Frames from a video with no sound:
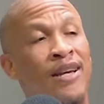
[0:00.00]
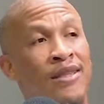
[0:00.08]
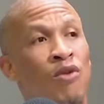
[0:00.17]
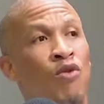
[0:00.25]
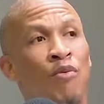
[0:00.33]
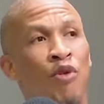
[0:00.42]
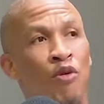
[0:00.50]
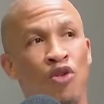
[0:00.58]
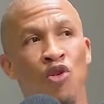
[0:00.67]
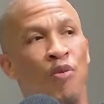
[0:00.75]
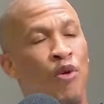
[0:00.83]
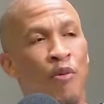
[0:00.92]
that were pro, you
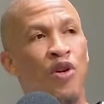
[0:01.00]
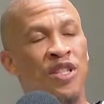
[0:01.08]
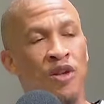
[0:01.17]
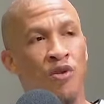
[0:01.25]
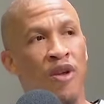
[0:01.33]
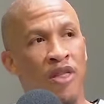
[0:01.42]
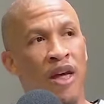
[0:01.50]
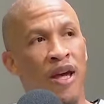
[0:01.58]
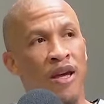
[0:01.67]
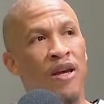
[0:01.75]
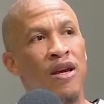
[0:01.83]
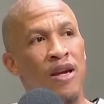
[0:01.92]
were promoted that are, that with. That I
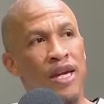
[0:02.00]
know. Ntia